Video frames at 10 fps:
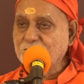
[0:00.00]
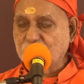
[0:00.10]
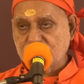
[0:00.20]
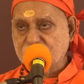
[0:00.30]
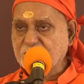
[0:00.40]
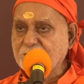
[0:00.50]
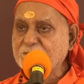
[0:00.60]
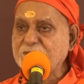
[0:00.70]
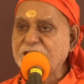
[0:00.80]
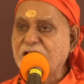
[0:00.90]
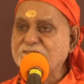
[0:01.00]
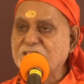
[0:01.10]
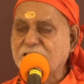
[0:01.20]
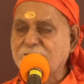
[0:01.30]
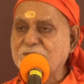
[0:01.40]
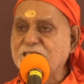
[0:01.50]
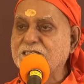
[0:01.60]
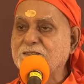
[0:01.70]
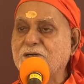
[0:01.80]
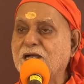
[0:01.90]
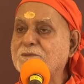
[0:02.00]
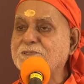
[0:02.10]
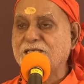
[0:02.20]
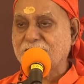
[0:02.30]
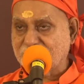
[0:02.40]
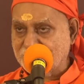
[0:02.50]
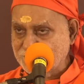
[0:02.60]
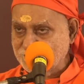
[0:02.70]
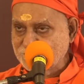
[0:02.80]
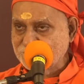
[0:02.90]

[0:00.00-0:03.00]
most probably after completing Mahabharata.